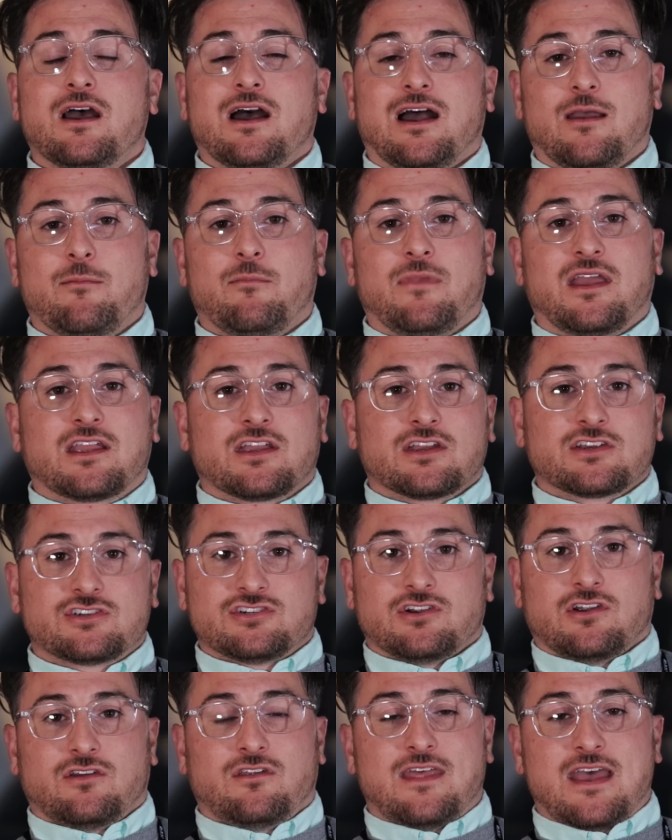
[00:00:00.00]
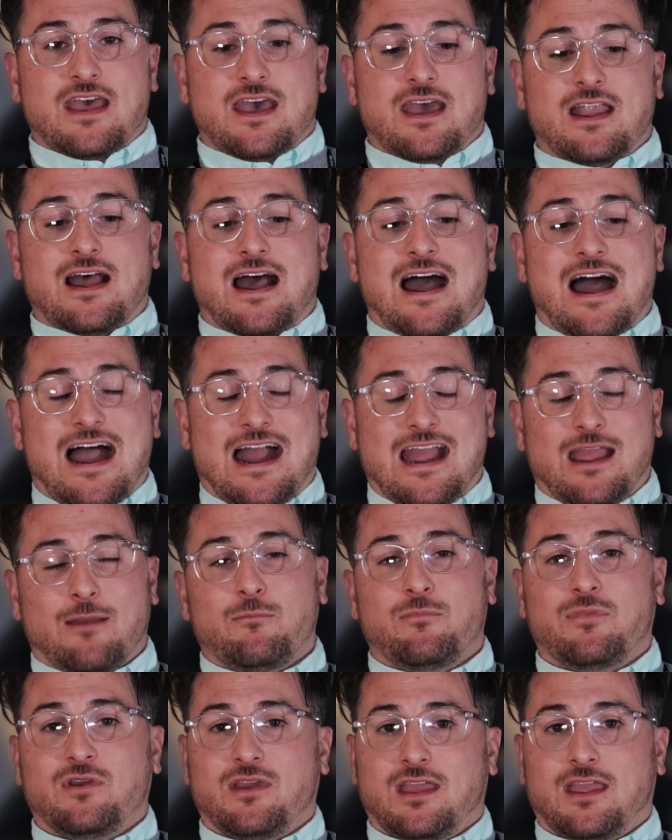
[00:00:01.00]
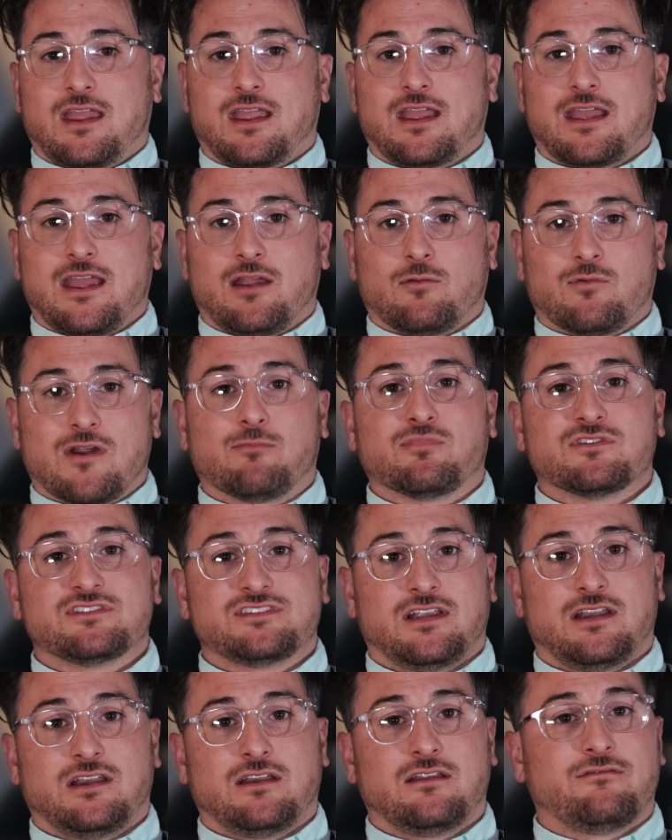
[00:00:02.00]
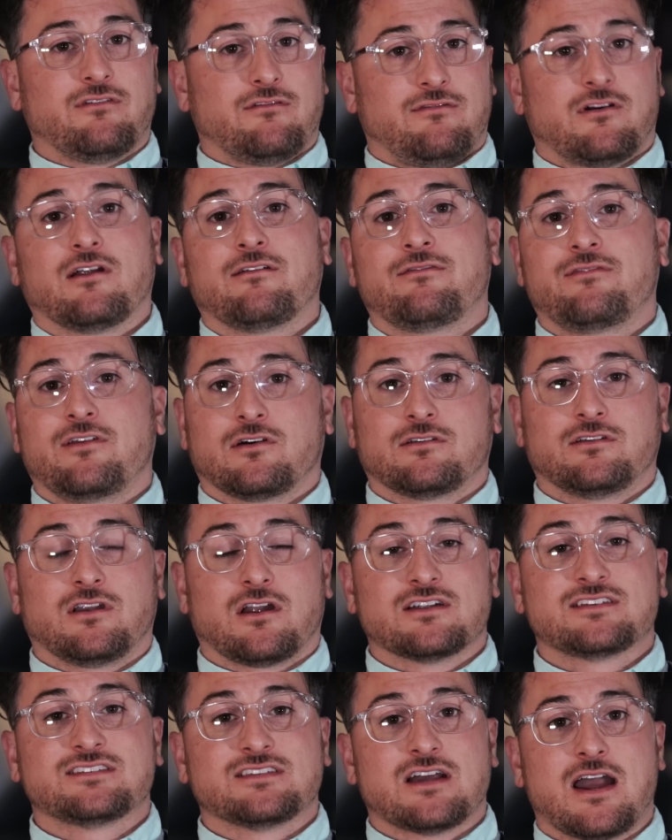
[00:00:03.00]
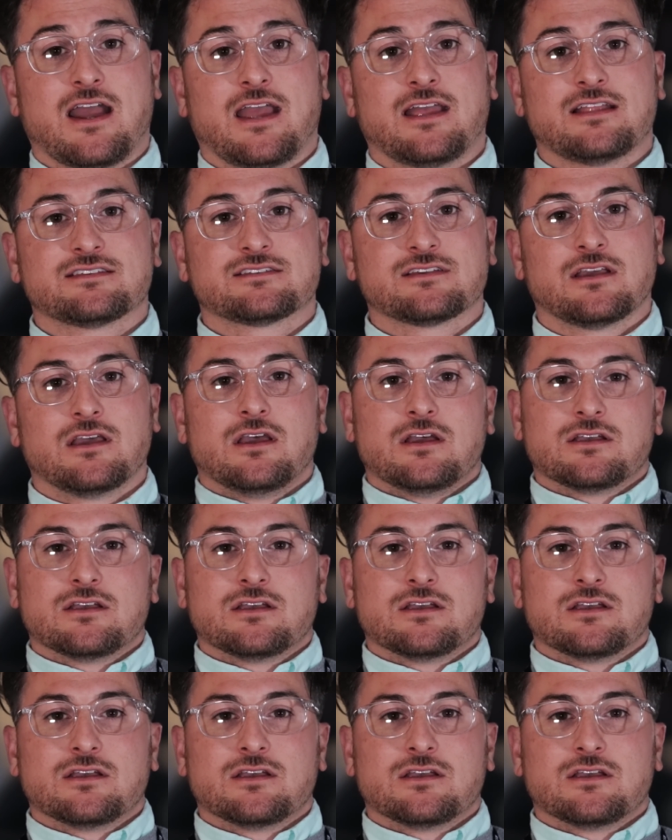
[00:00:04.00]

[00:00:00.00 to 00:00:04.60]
I'm making sure that I am being a representative of our field and our science.